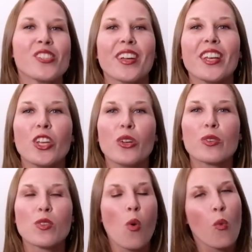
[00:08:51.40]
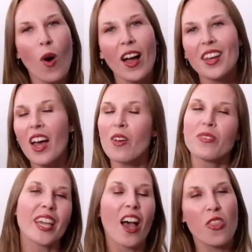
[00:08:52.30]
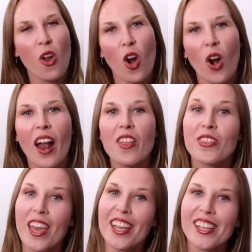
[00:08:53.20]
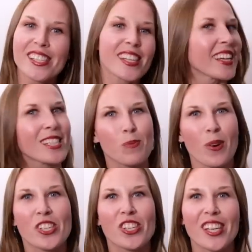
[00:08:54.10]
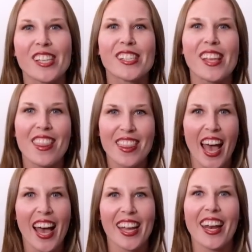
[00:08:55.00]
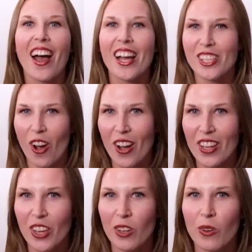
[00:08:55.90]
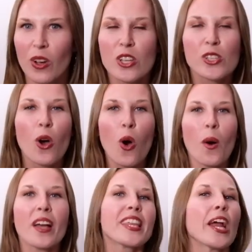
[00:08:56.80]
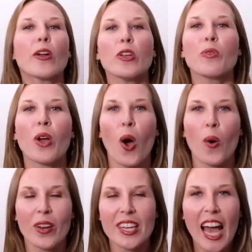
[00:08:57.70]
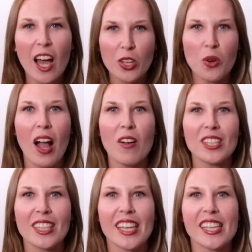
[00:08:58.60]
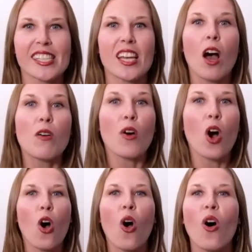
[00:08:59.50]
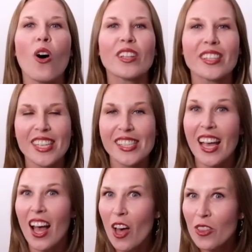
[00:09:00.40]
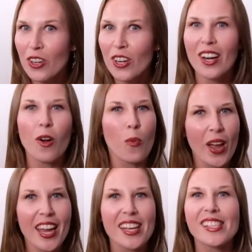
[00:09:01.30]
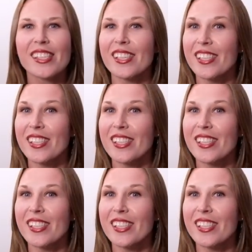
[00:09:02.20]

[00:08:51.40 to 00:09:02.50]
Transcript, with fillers: you can use one of the other thanks expressions that I taught you. So there you go. Now you have a list of all these other ways to